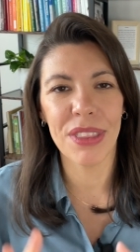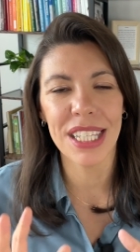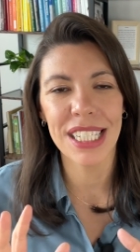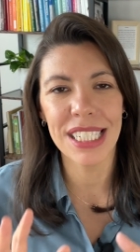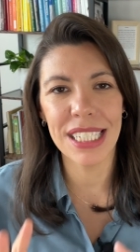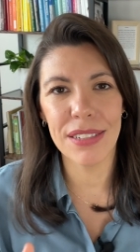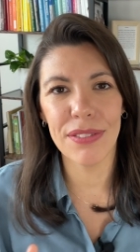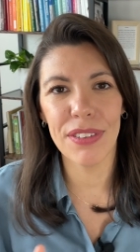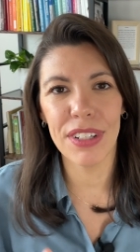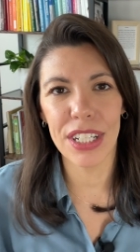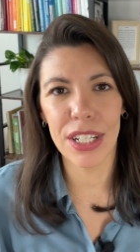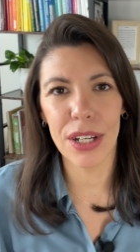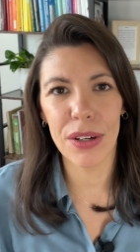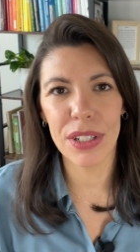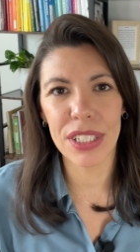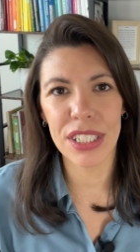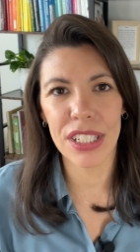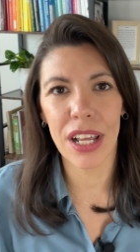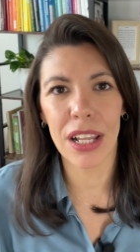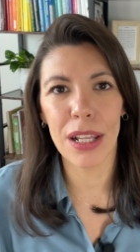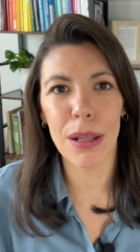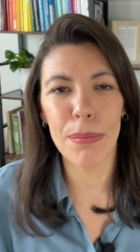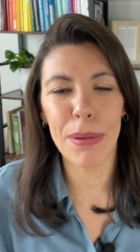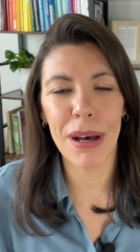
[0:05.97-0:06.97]
This video is
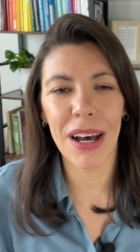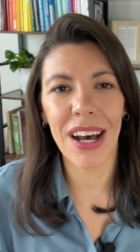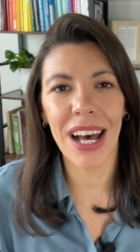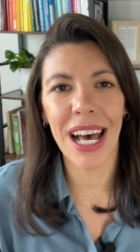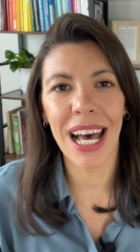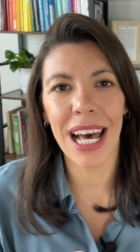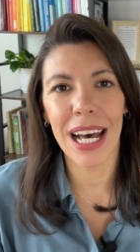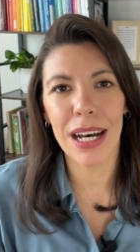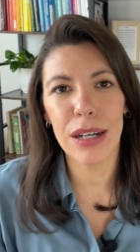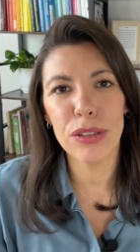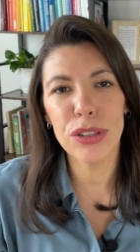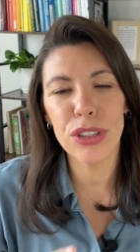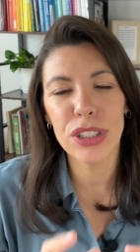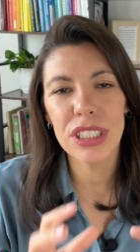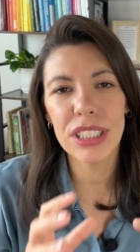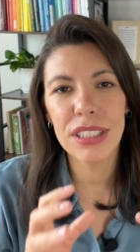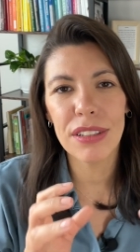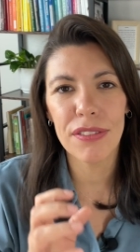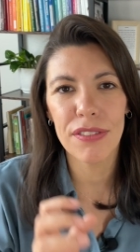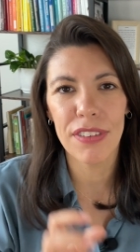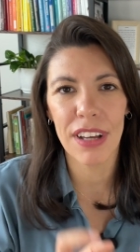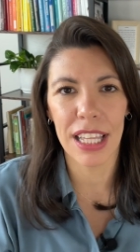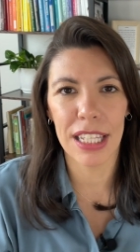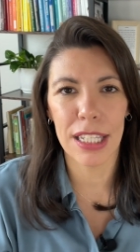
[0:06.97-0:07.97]
all about how to
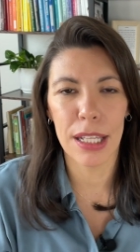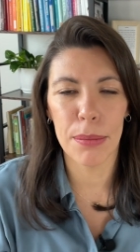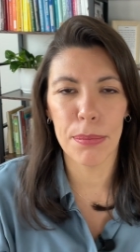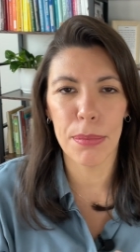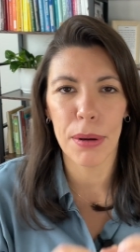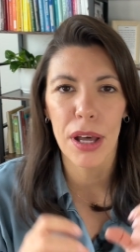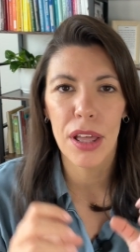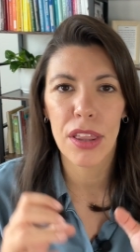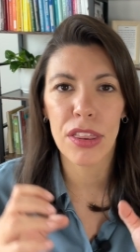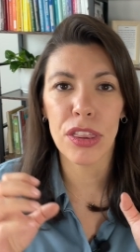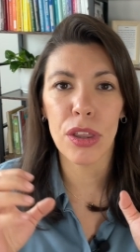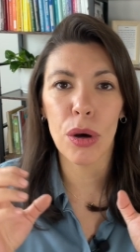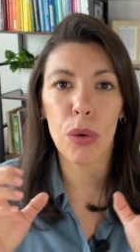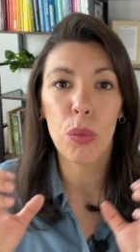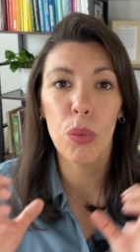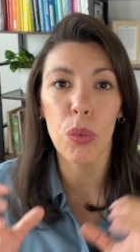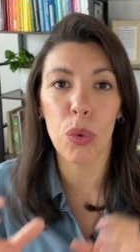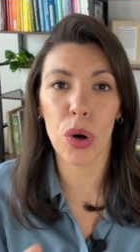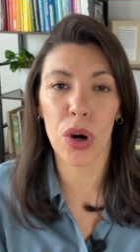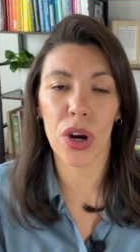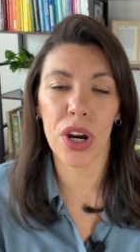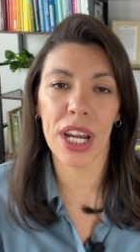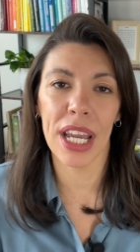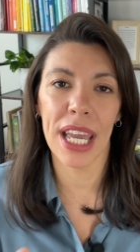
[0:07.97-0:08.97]
develop the
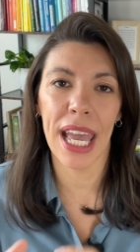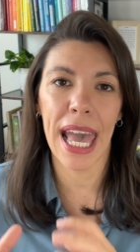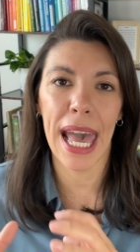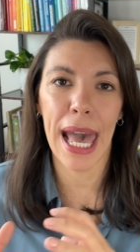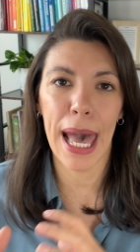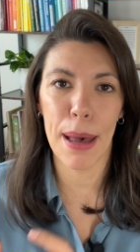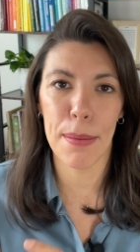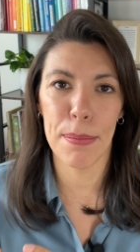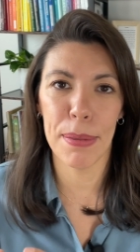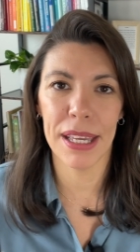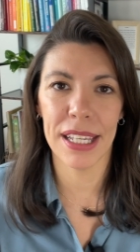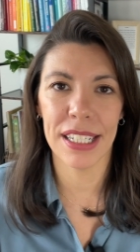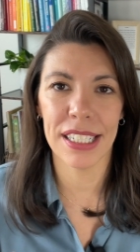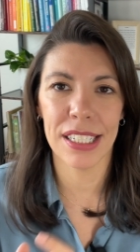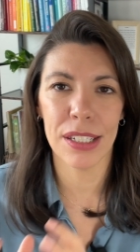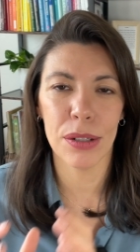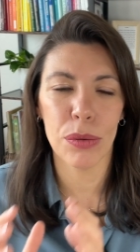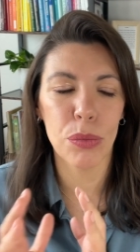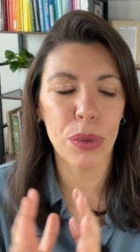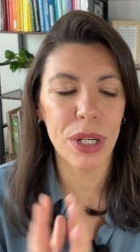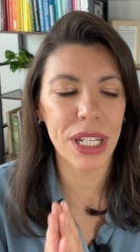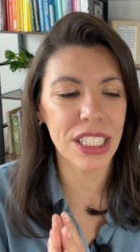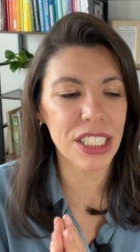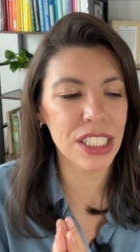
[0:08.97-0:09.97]
work habit,
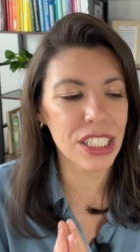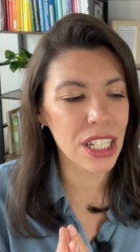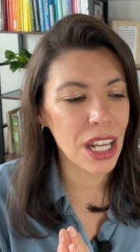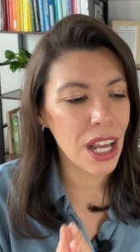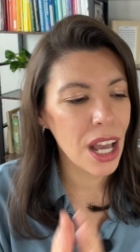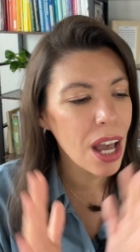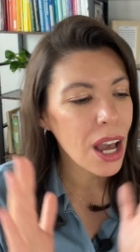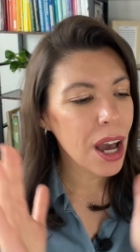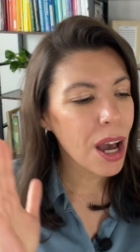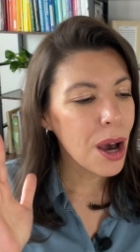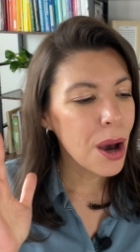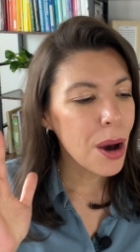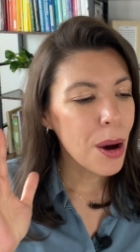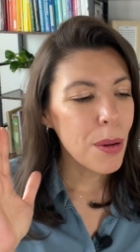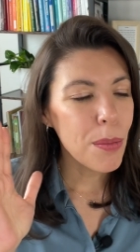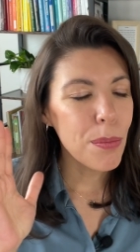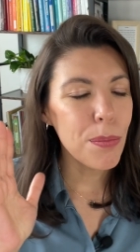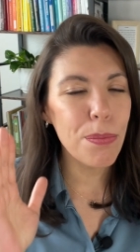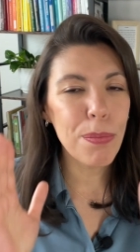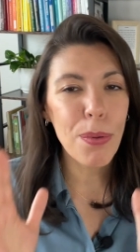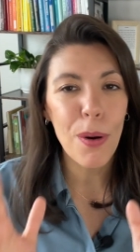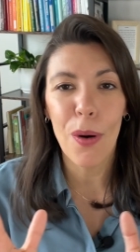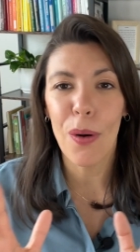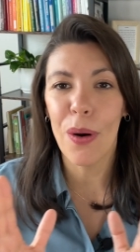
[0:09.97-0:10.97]
which,
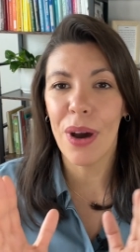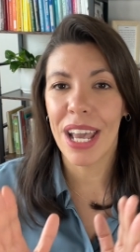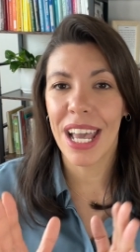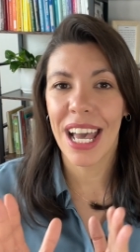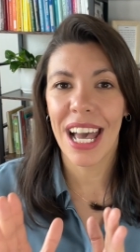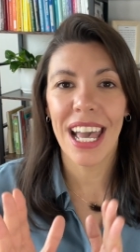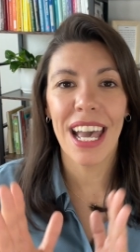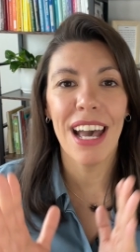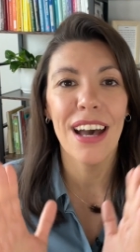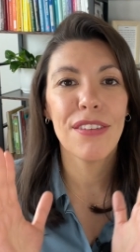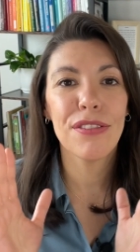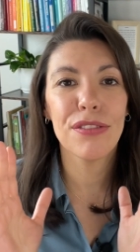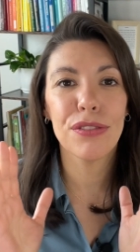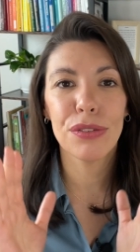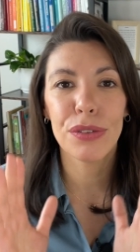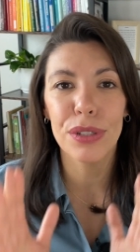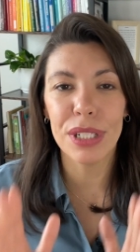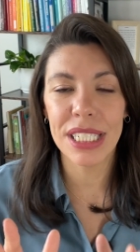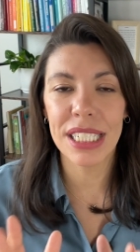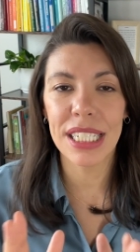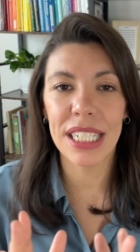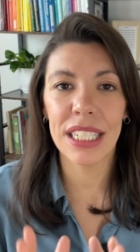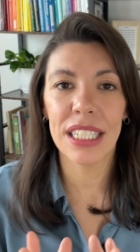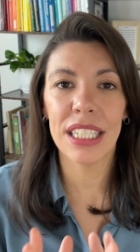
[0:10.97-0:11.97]
boy, I have
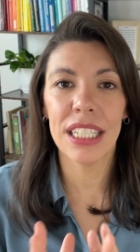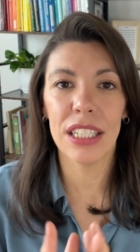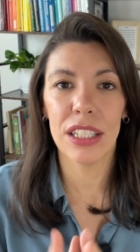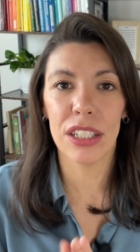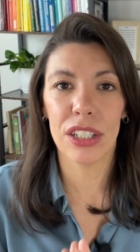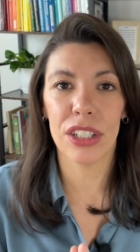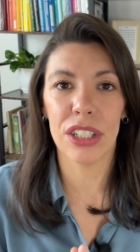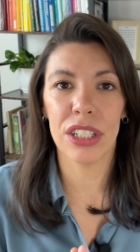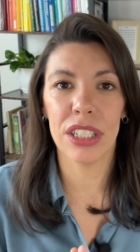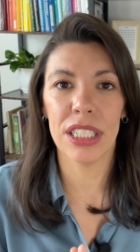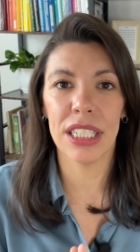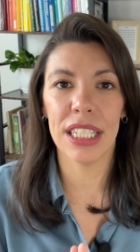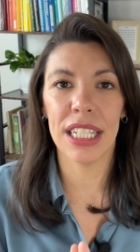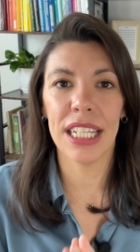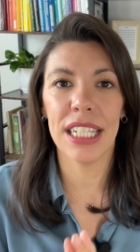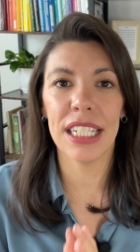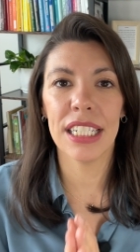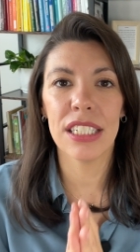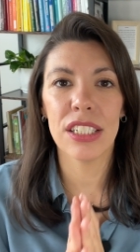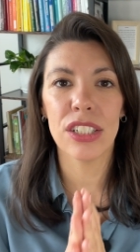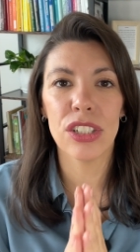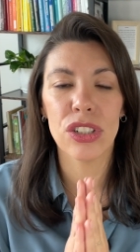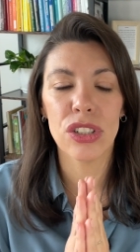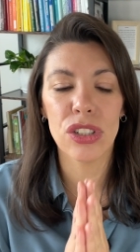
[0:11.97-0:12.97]
recently learned it
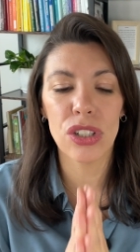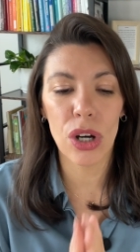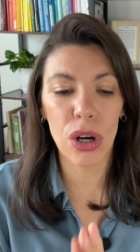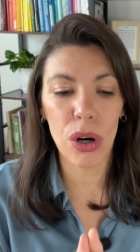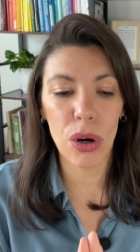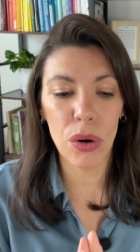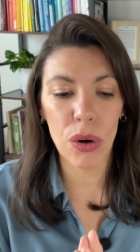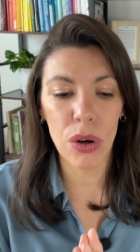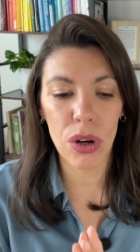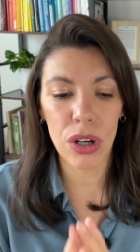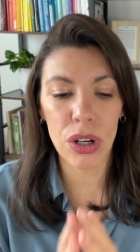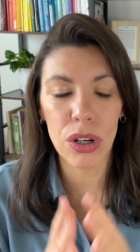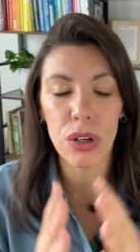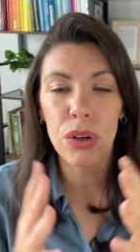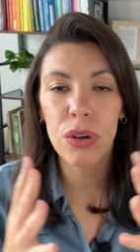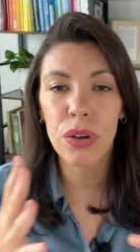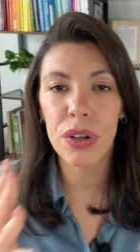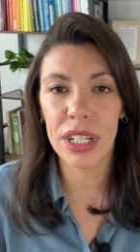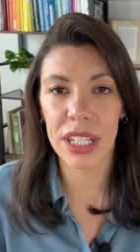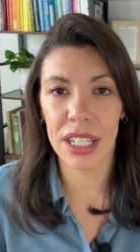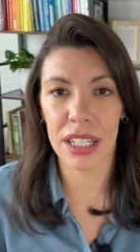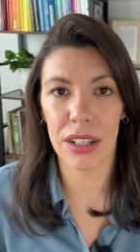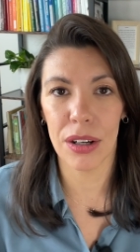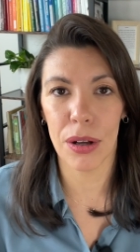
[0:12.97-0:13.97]
is so
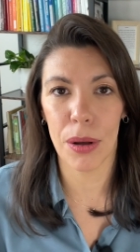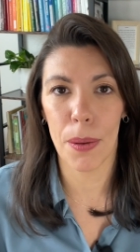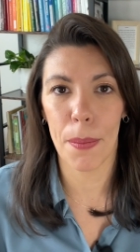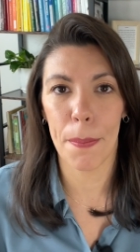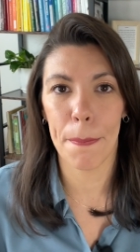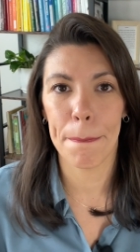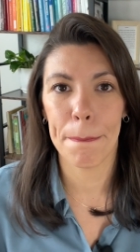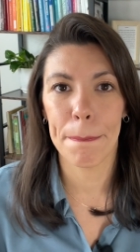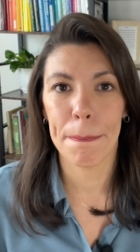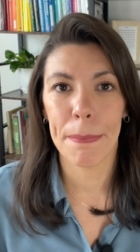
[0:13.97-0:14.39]
critical